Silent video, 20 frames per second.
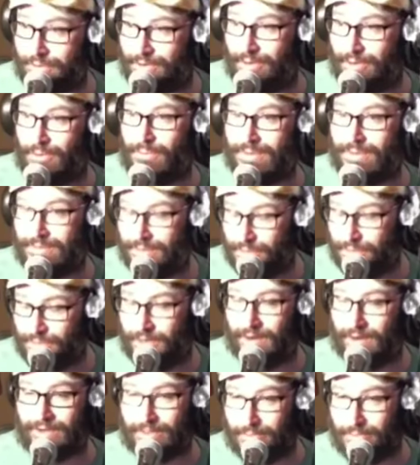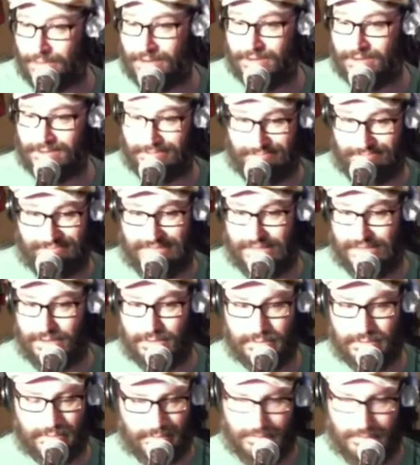know we do talk about you
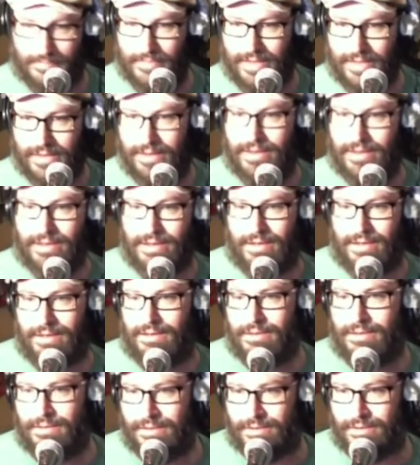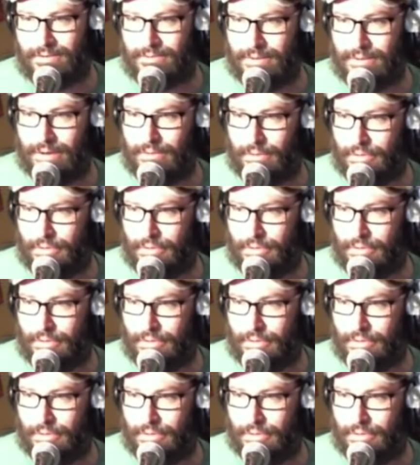know, you know other